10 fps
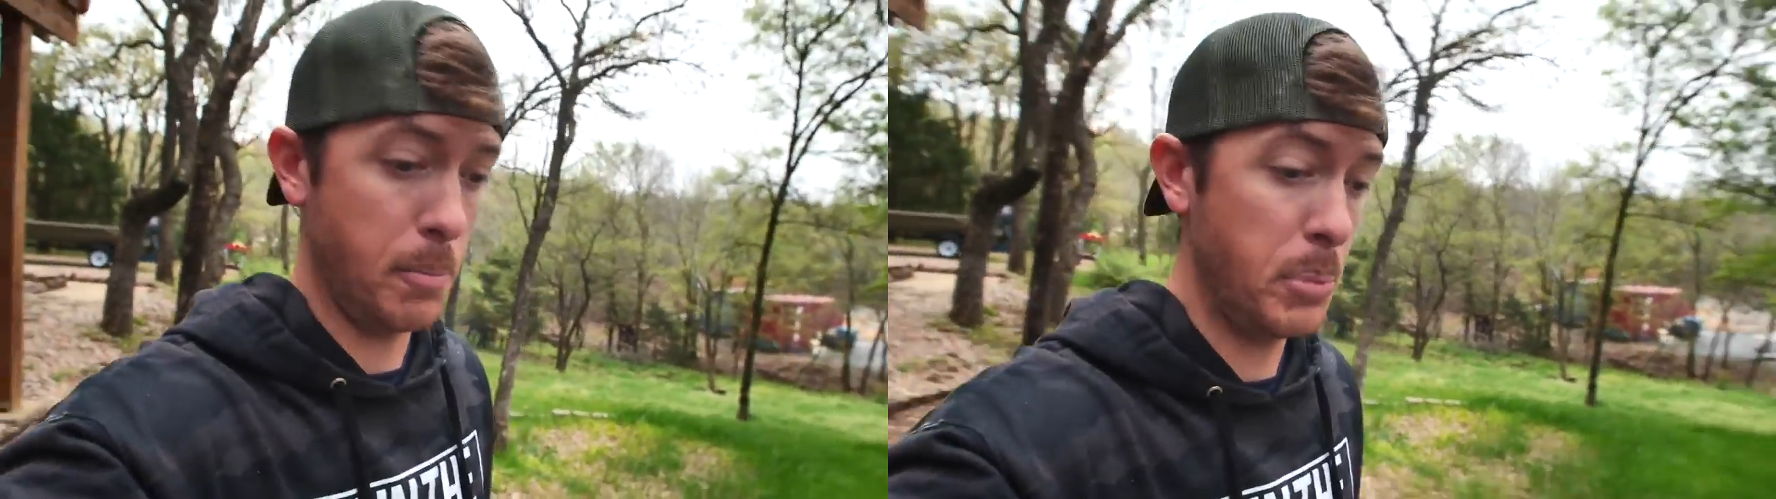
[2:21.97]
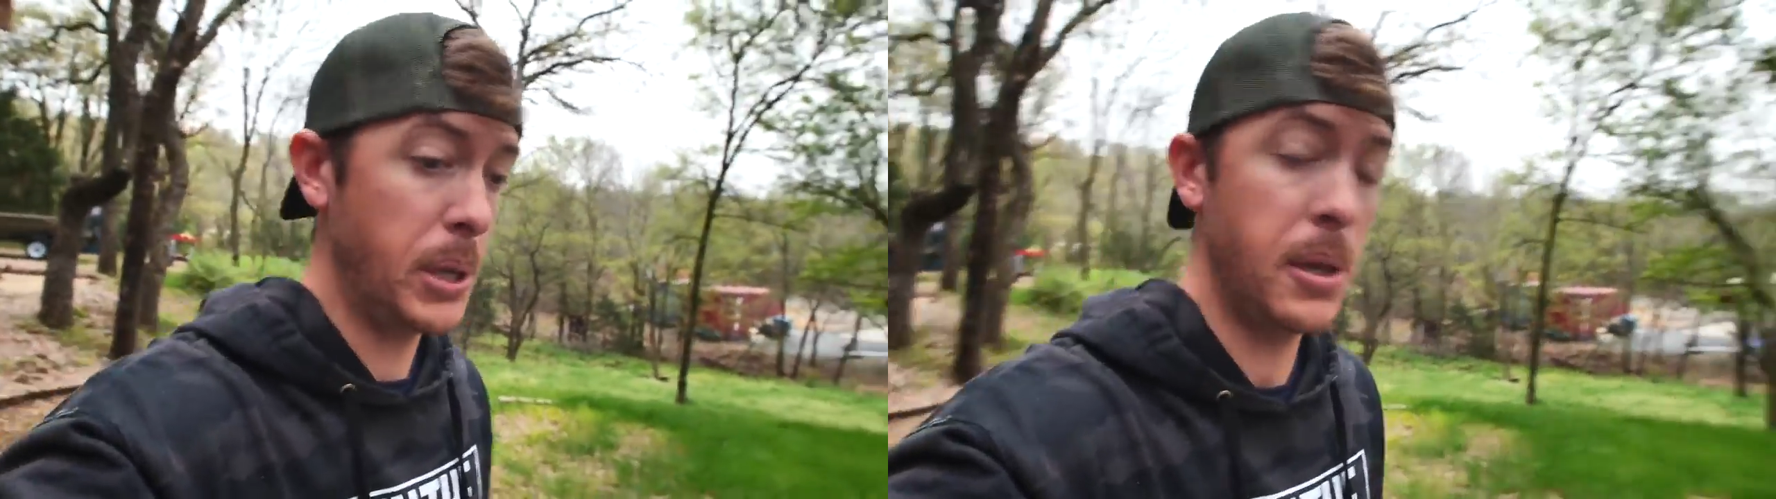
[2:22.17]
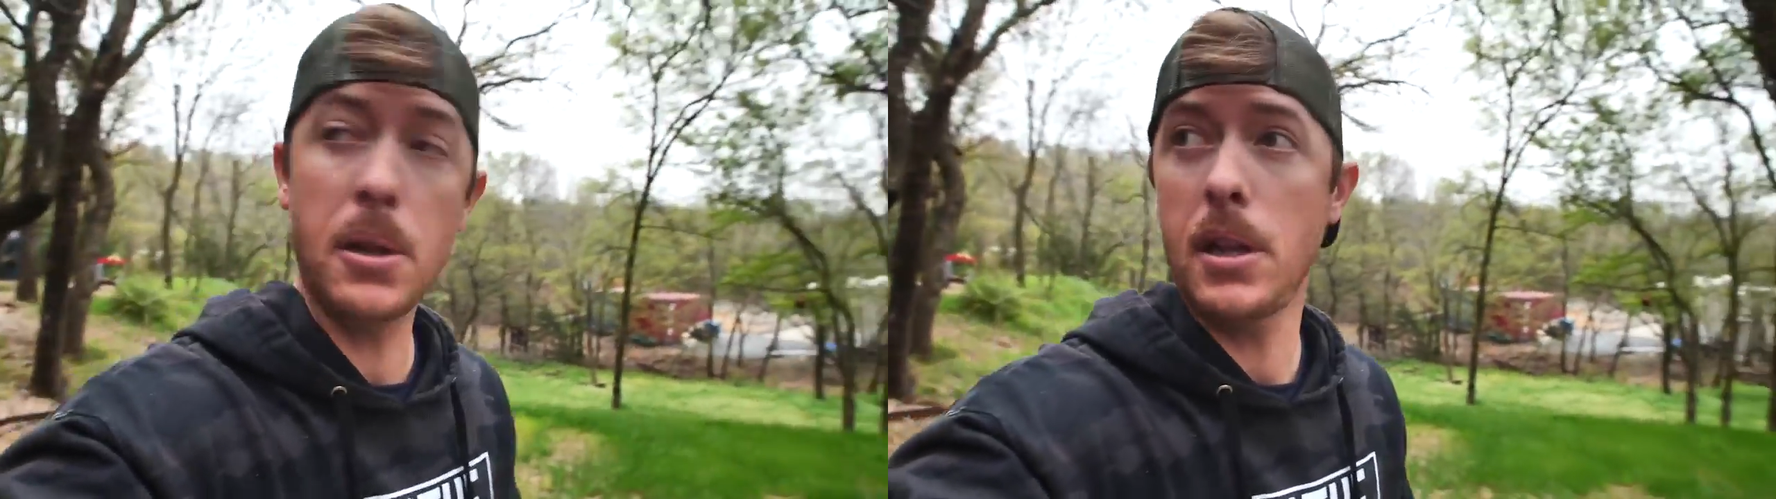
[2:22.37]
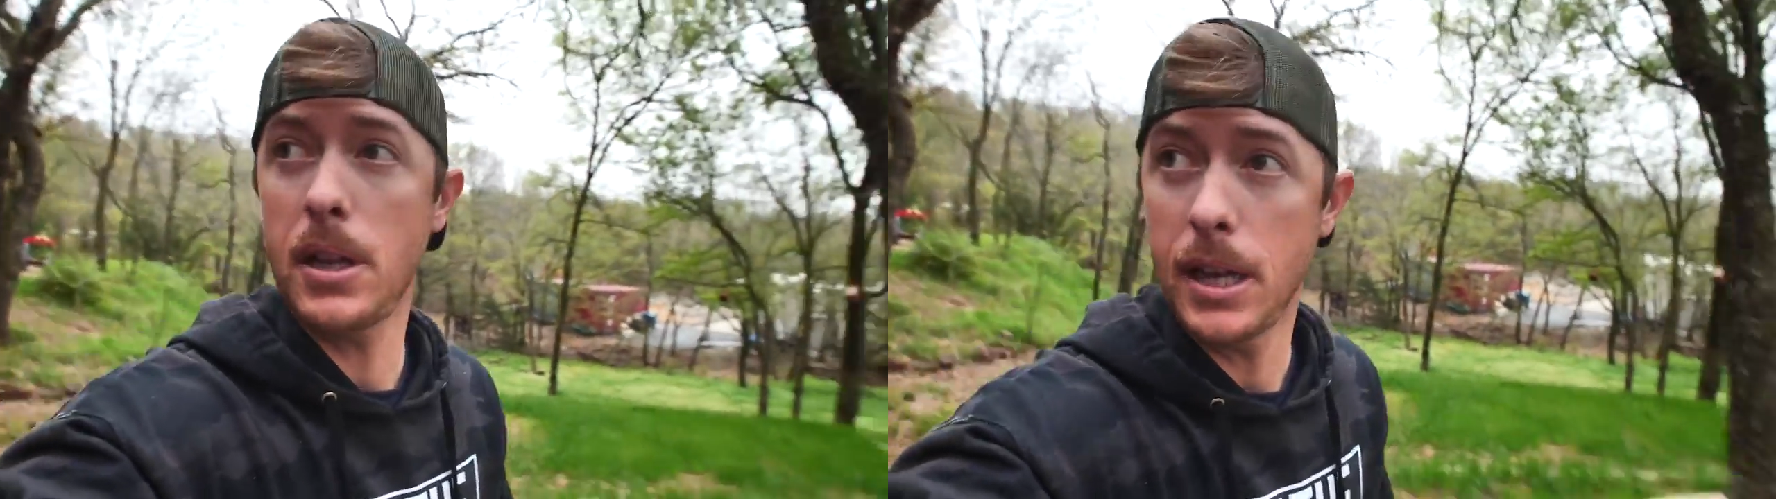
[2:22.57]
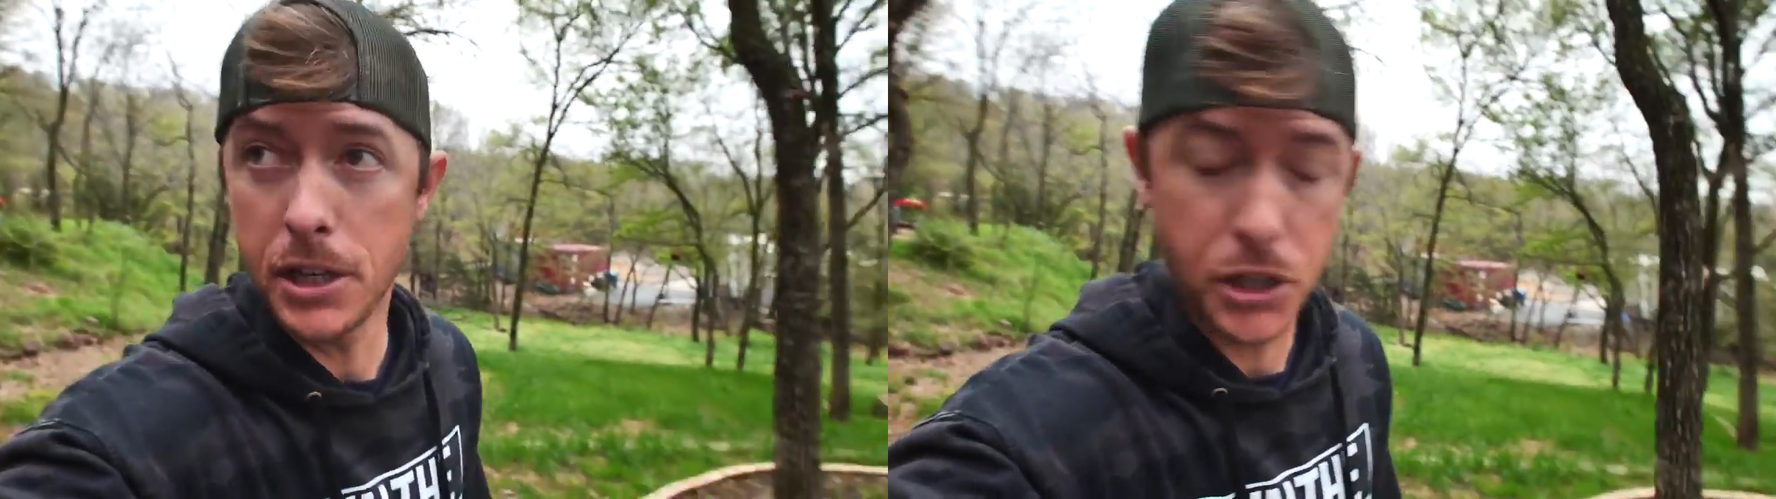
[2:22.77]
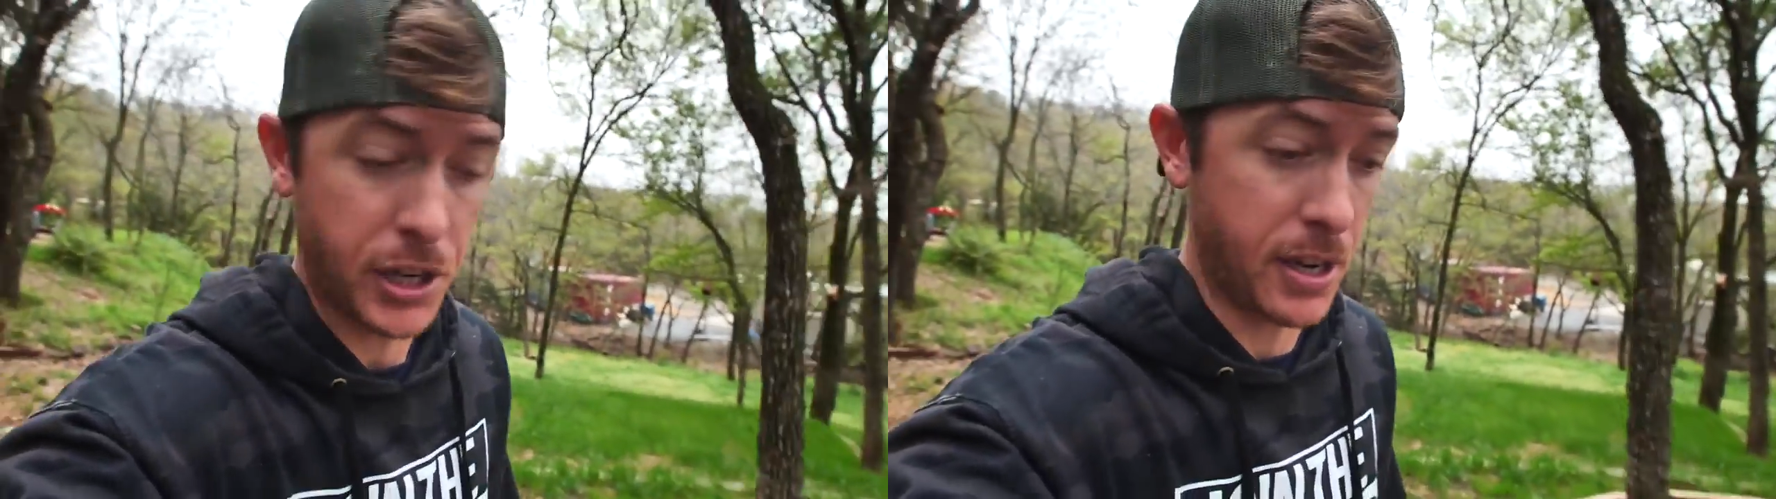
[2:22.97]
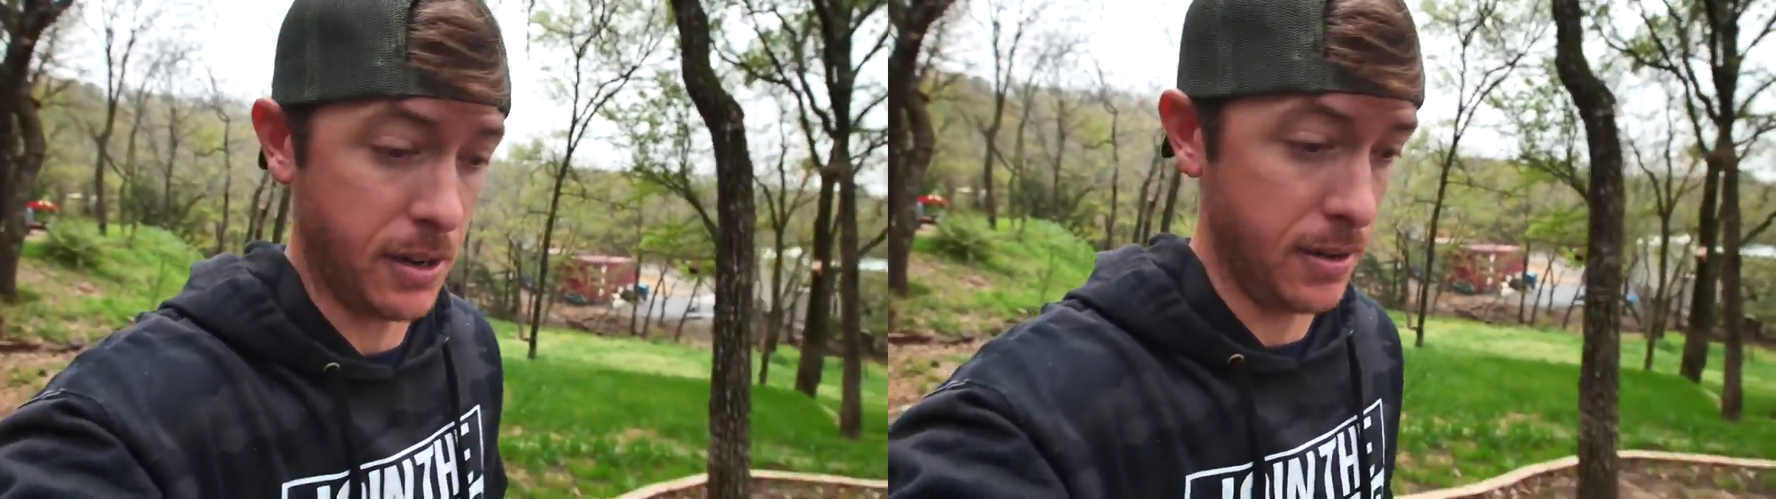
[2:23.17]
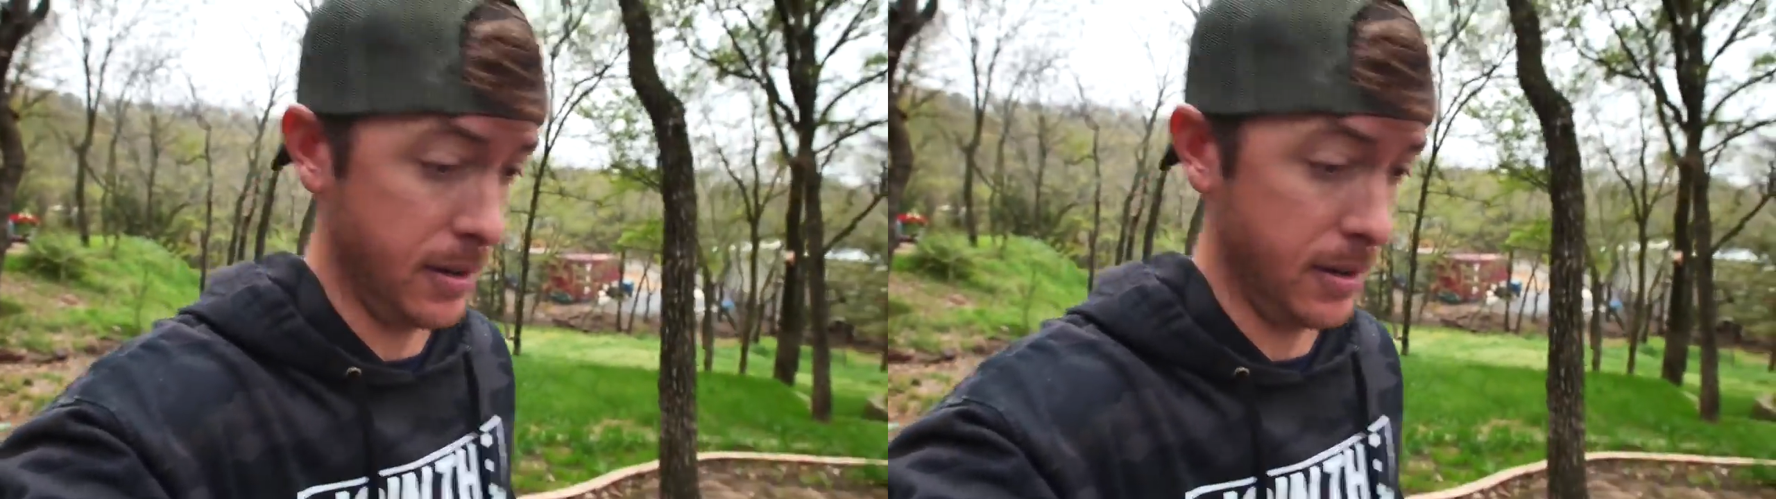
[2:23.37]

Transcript: Pill a chicken.